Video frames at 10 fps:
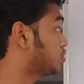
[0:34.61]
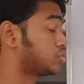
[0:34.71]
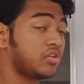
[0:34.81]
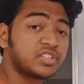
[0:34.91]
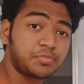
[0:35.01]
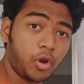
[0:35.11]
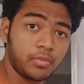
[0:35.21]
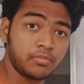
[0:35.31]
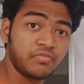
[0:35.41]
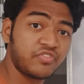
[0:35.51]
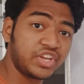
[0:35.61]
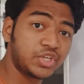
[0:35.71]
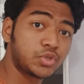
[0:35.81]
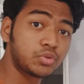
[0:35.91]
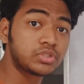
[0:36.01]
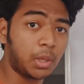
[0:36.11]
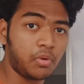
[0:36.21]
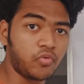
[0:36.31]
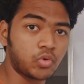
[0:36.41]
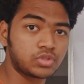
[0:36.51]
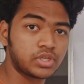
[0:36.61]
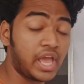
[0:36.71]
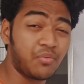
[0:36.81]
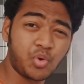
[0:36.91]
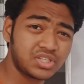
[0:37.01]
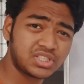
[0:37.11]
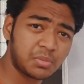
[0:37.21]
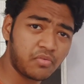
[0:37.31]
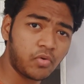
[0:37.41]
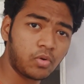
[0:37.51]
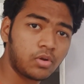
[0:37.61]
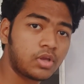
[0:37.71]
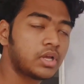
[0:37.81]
To solve this problem, we need to use semaphores. And what is a semaphore?